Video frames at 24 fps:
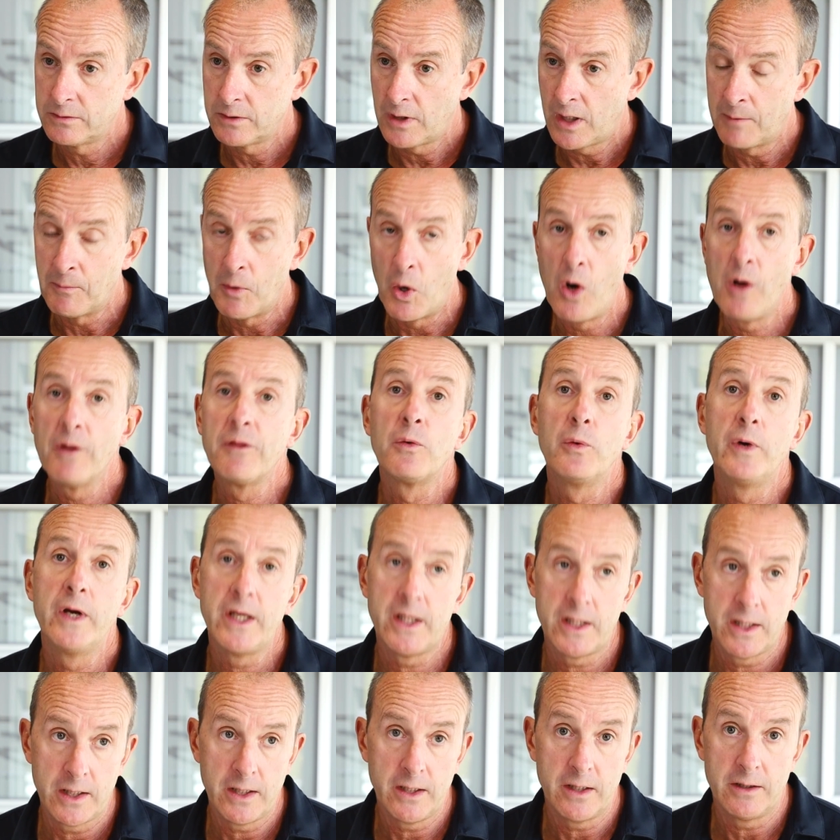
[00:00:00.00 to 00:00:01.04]
I'm all the way
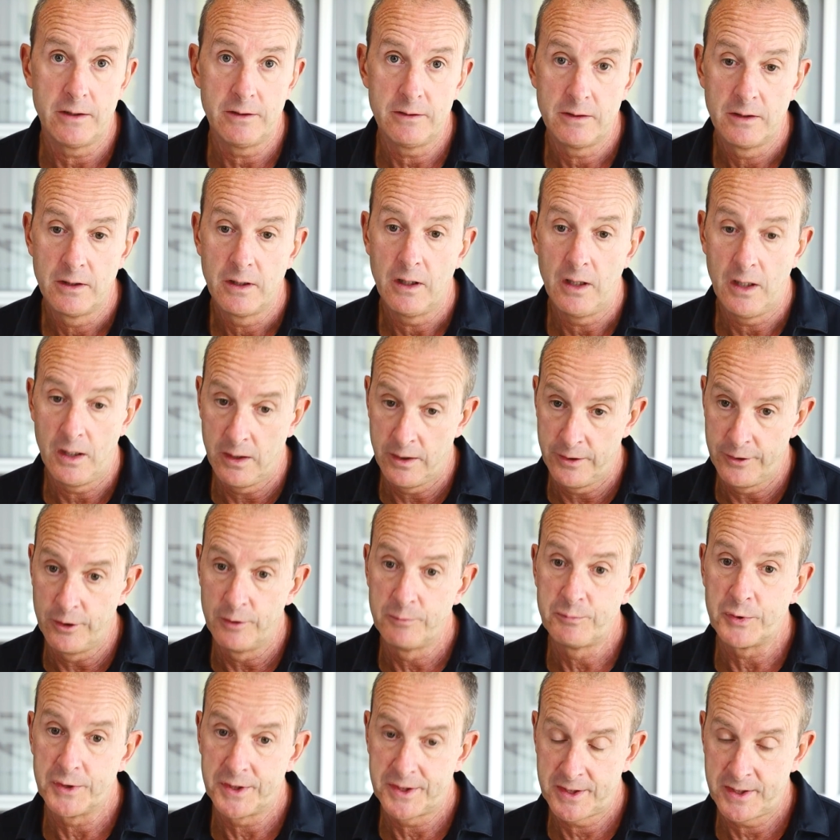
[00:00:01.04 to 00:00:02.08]
in,
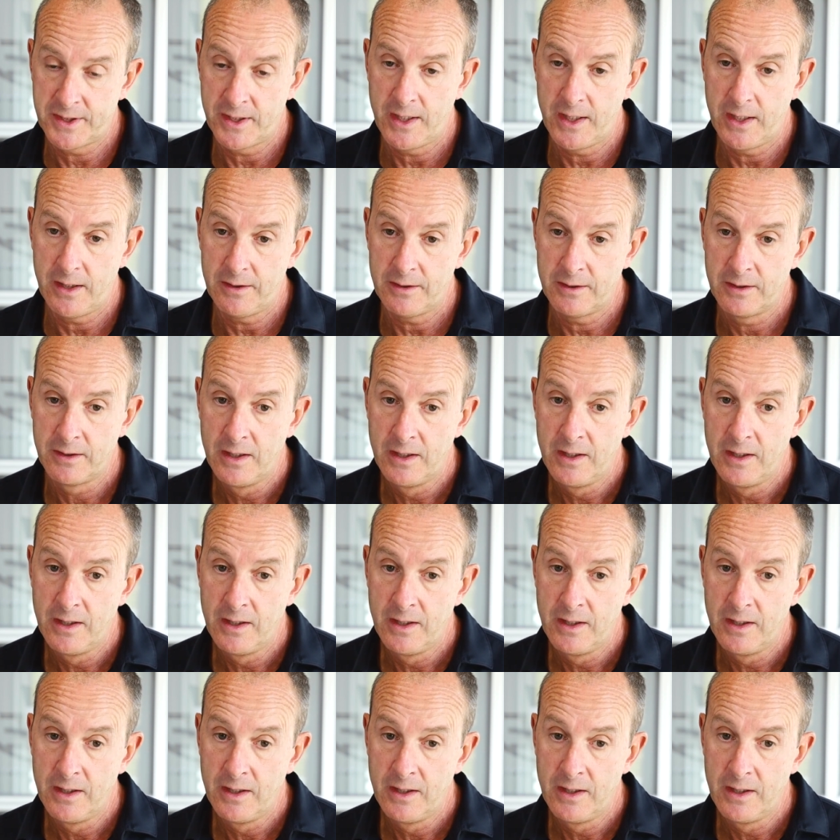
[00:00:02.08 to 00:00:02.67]
100%.